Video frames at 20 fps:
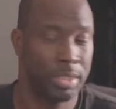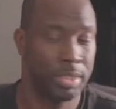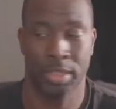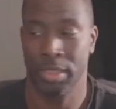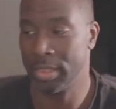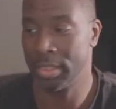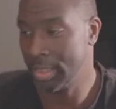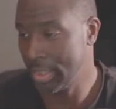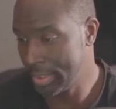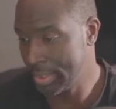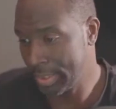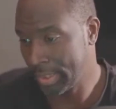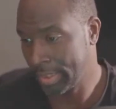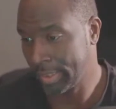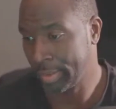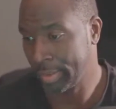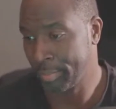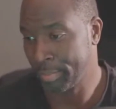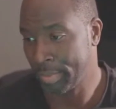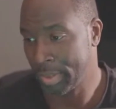the
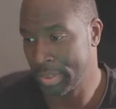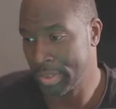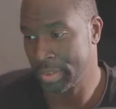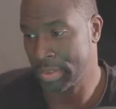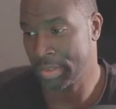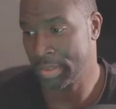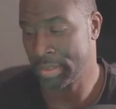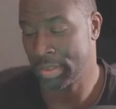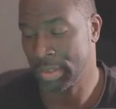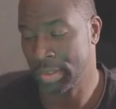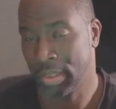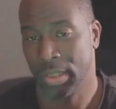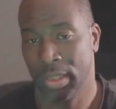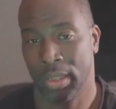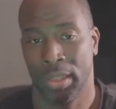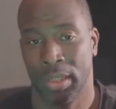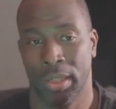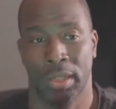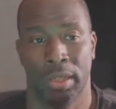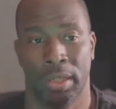detailing business,
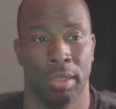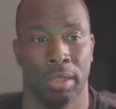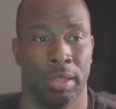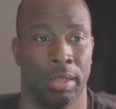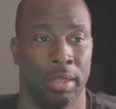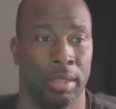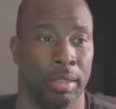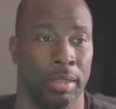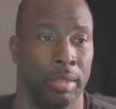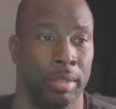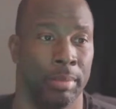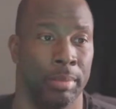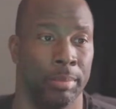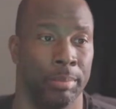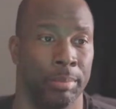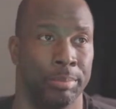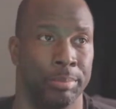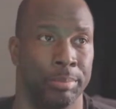um,